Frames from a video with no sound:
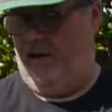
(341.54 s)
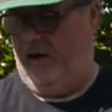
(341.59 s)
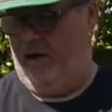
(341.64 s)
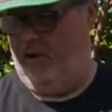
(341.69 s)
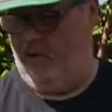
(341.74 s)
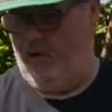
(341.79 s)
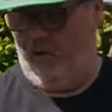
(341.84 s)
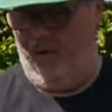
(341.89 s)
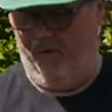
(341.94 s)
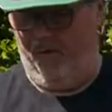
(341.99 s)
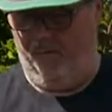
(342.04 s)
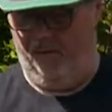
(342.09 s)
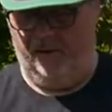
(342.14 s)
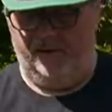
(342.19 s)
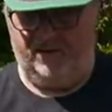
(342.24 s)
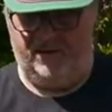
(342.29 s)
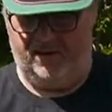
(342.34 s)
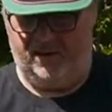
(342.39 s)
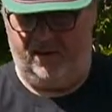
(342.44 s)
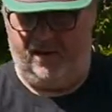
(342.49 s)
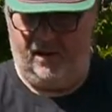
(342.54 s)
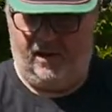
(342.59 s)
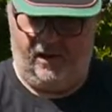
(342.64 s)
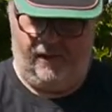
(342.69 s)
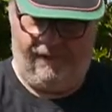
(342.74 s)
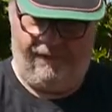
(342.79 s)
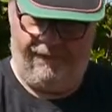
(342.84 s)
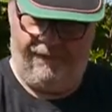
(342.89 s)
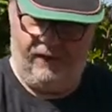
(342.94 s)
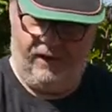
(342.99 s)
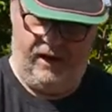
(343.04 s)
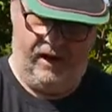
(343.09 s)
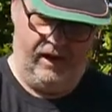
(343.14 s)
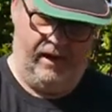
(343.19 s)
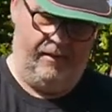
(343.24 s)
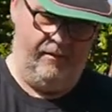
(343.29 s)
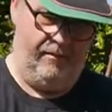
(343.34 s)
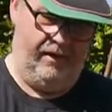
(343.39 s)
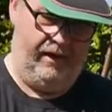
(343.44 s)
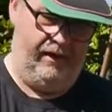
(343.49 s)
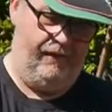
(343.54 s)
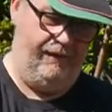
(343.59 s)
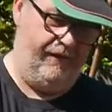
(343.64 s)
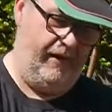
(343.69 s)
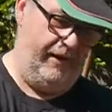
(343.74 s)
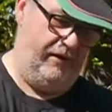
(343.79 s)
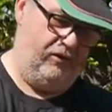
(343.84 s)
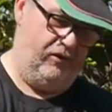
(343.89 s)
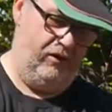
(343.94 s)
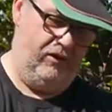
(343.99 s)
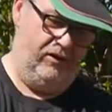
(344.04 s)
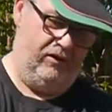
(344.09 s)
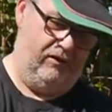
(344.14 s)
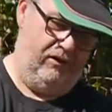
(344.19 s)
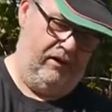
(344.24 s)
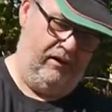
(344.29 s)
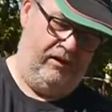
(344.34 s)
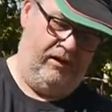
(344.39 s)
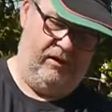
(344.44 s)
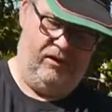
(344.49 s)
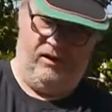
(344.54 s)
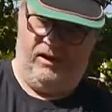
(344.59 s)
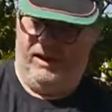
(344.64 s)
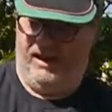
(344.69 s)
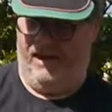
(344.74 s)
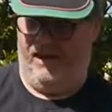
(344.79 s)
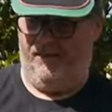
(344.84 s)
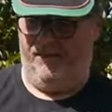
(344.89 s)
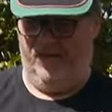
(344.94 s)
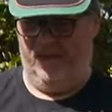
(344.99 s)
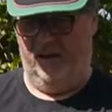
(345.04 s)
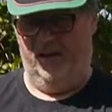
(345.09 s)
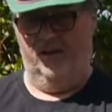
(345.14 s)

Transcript: equipment of uh, manufacturers or anything like that.